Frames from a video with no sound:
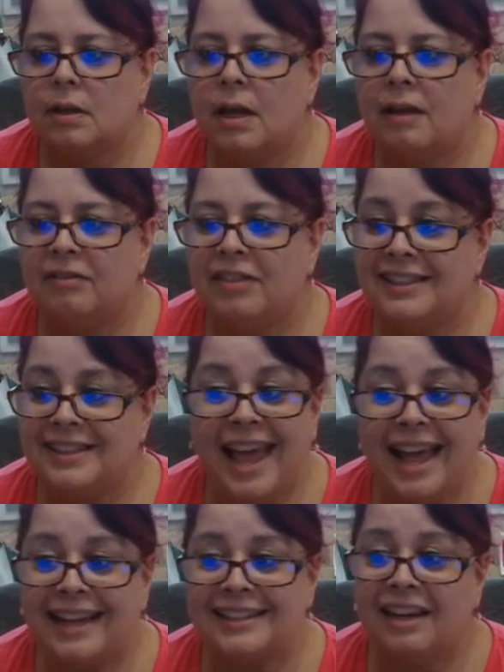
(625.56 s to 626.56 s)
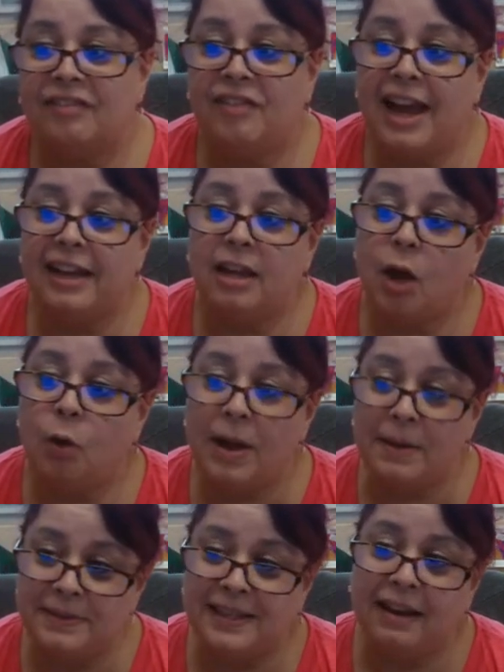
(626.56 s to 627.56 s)
of the text and find a
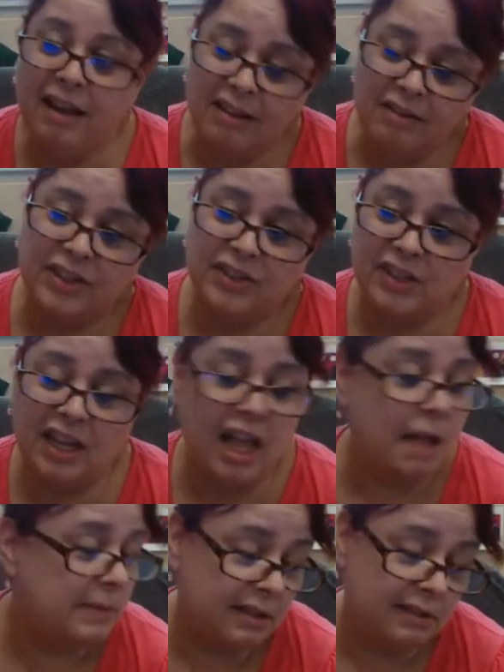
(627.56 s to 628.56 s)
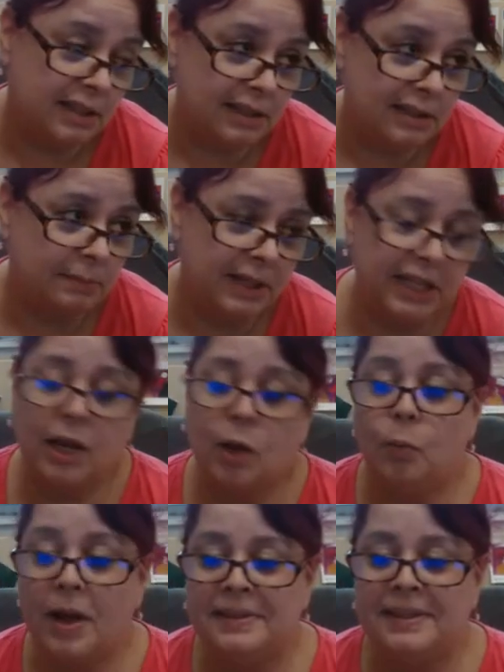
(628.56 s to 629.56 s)
website. Oh, there's the Common Sense Media
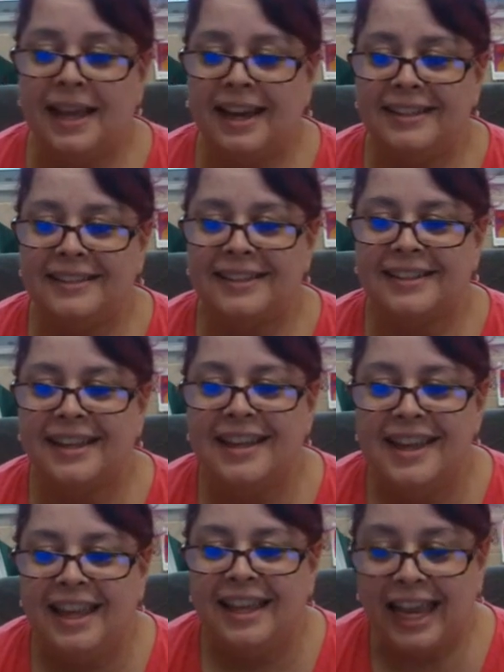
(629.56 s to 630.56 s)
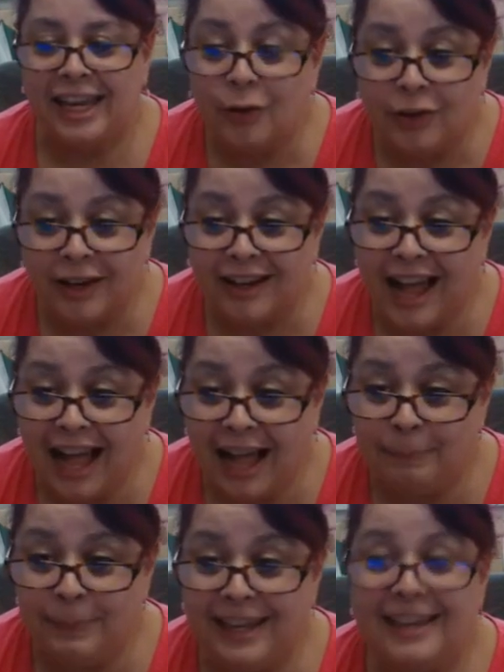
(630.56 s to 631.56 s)
website that you could
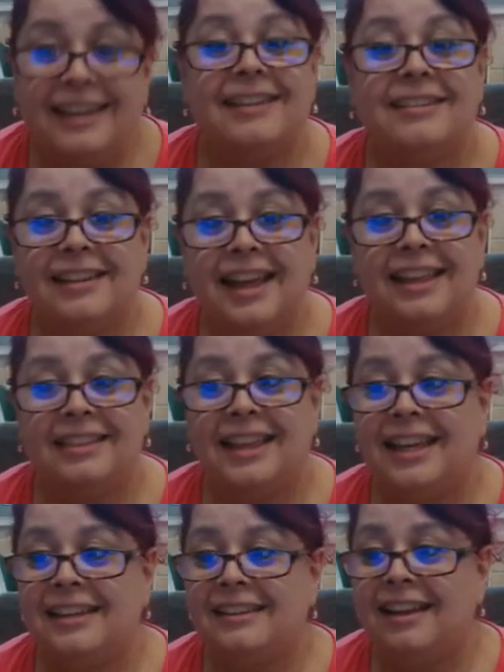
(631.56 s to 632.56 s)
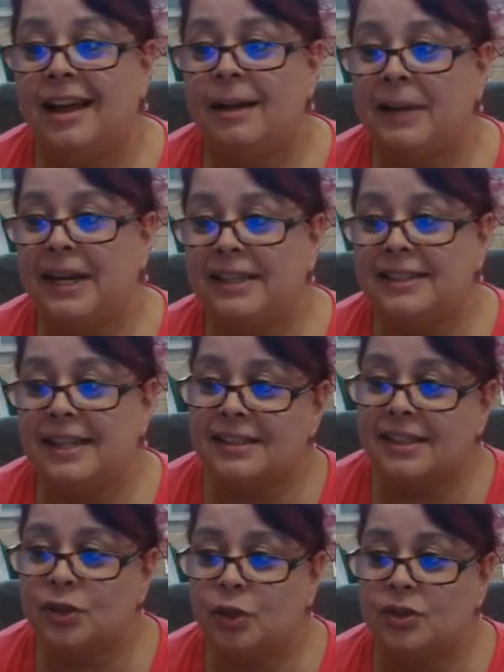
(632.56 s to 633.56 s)
copy, and then, but it does
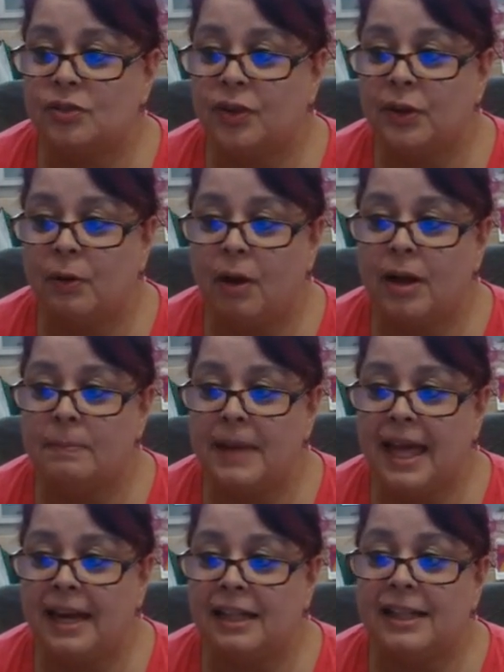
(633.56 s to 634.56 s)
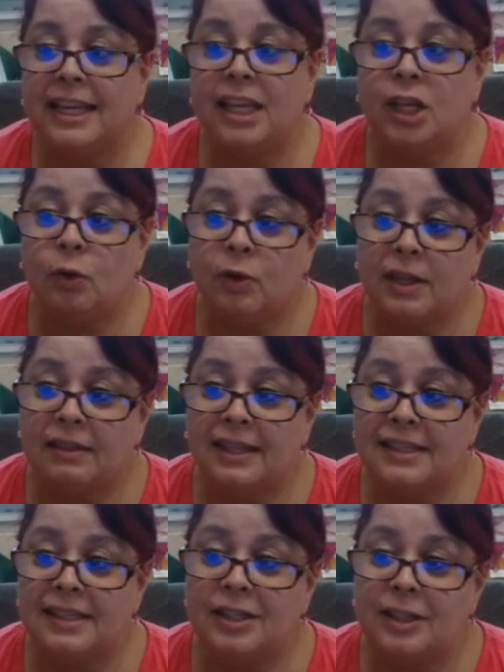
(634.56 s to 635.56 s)
a search for you automatically. You can
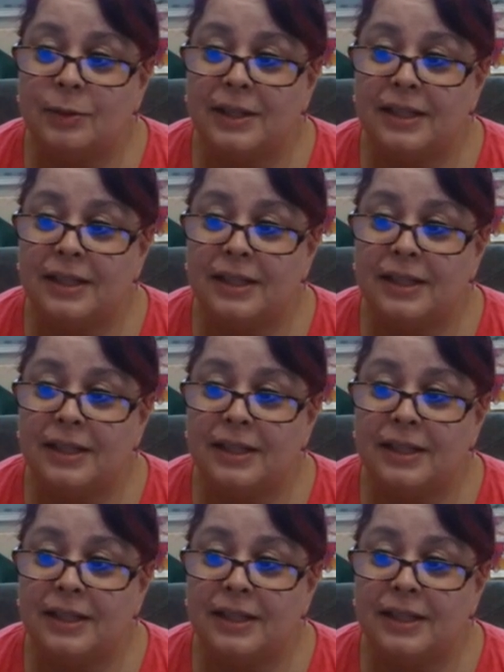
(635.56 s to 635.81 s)
listen to,